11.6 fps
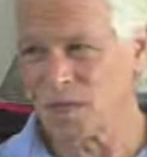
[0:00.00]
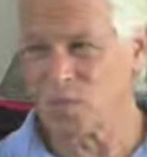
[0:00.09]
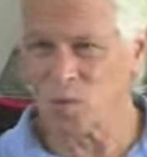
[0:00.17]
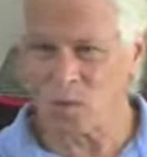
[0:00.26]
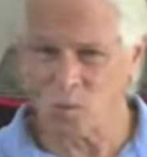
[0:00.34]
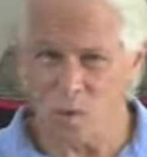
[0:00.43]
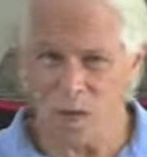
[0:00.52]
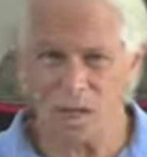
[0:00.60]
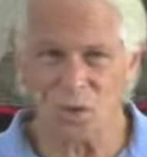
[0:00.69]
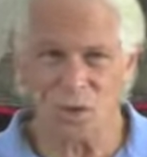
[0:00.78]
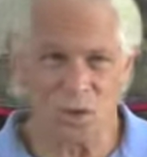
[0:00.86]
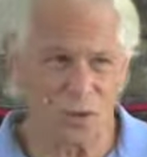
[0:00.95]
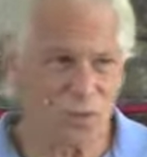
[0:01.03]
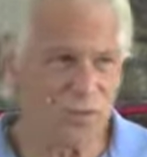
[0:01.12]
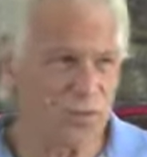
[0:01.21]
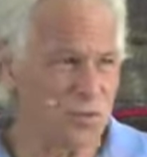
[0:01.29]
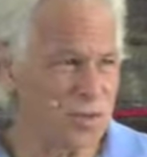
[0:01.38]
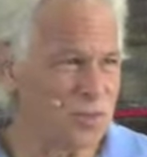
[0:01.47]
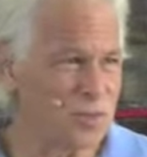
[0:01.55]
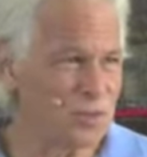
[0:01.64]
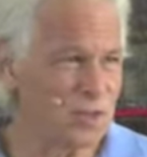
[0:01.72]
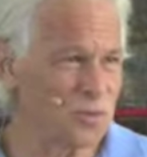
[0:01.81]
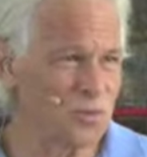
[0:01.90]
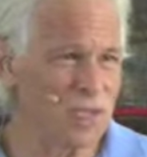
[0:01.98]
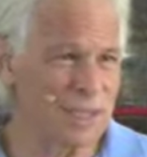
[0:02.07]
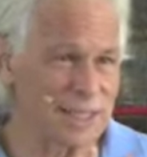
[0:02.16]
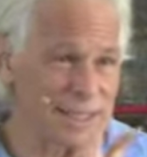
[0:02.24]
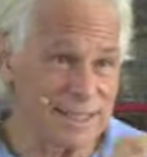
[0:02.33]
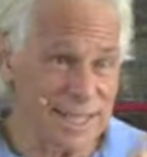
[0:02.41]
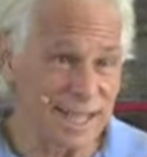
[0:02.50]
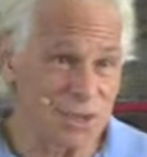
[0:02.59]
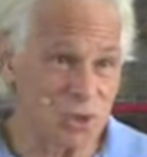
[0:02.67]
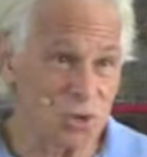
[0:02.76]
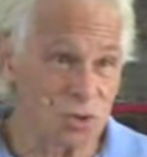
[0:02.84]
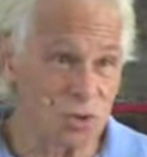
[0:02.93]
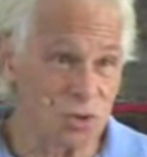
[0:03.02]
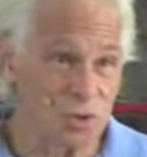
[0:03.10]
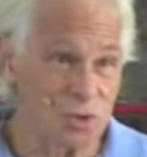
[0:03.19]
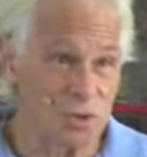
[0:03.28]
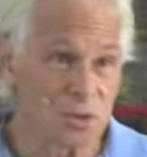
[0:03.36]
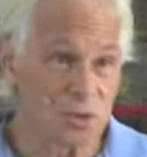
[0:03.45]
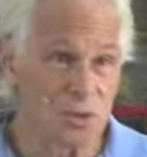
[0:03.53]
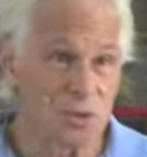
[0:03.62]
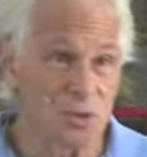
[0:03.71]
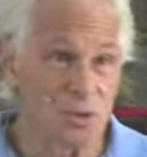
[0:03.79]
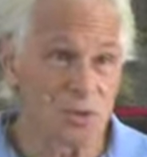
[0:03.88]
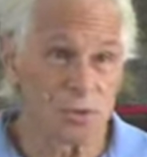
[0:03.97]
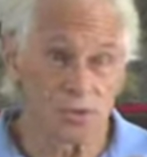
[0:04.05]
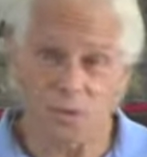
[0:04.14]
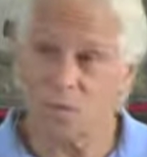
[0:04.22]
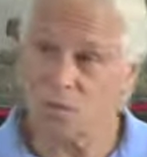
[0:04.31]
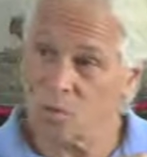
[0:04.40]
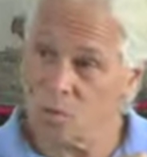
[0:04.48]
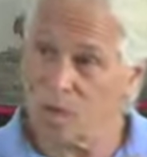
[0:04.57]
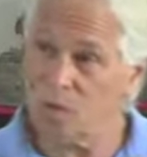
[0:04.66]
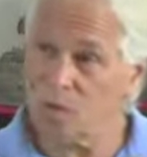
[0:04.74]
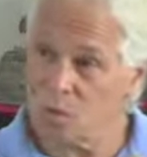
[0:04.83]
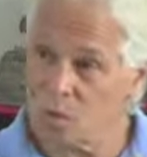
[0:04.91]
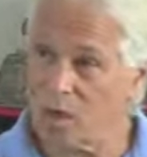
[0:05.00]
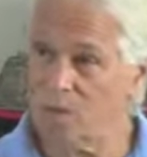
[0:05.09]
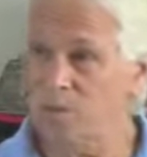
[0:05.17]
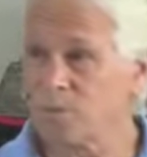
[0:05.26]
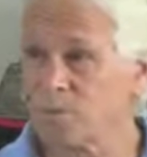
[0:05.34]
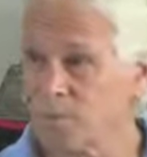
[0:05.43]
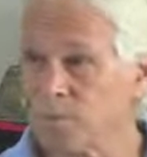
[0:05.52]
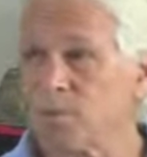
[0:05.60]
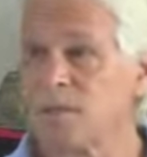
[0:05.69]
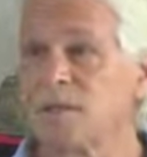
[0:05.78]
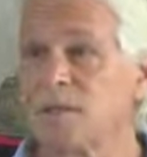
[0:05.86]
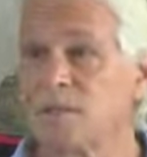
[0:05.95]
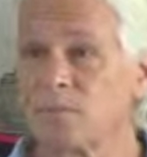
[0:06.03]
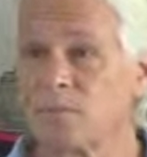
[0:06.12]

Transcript: And we want all the things that we attach to be the way we want them to be.